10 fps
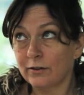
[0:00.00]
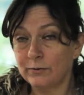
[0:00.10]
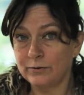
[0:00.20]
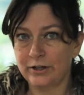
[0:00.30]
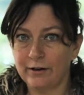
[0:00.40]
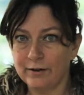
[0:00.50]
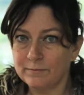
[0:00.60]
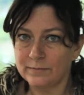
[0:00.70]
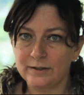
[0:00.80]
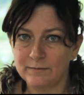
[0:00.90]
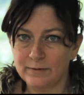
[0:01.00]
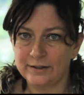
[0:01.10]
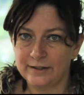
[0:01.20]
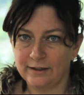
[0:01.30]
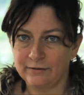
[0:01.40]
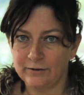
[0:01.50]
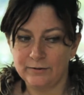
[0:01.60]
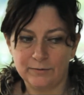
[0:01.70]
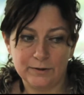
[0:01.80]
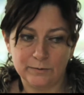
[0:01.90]
through Cherem to
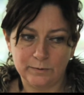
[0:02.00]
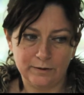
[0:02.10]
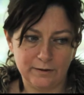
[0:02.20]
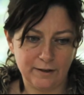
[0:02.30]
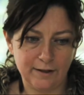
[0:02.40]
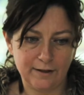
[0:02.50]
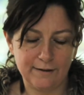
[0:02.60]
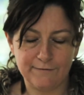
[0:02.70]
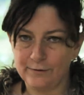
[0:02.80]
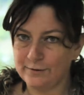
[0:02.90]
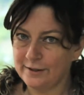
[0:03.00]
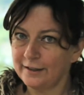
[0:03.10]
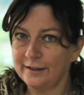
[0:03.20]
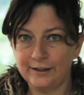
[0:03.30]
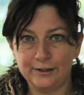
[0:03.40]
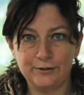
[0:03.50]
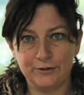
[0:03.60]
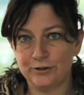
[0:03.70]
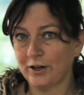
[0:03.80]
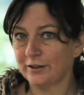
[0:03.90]
Montenegro, which would, if there were suddenly
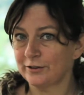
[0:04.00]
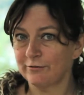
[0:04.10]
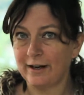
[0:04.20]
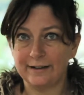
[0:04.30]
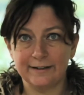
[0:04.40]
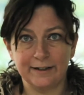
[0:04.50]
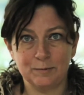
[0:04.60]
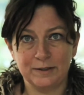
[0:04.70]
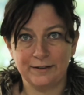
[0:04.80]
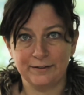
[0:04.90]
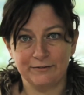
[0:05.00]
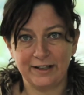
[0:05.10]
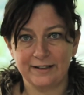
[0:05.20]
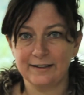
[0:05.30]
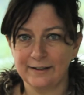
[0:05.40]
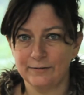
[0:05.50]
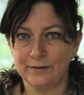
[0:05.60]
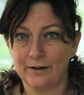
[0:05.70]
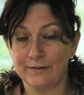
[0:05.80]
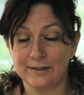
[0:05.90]
huge trucks rattling up and down the valley, that
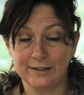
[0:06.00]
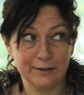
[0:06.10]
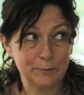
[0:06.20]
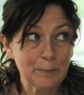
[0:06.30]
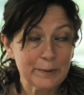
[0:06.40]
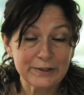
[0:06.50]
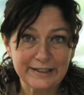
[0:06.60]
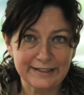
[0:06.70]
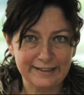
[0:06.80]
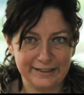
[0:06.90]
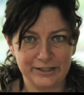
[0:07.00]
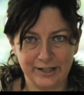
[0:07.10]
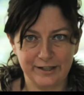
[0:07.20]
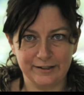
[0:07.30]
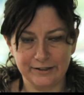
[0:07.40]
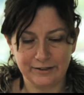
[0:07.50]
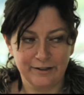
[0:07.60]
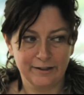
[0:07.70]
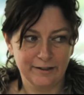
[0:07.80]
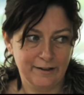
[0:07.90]
would obviously completely
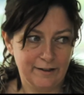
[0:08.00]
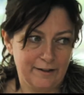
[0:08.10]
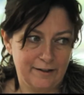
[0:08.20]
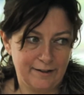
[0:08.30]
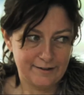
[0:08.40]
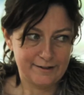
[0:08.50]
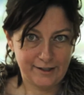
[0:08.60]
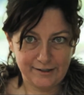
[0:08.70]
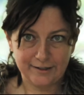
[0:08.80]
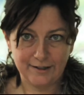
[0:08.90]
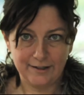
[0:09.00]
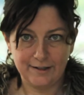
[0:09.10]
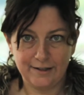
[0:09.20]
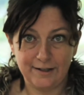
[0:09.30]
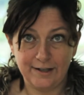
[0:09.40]
change the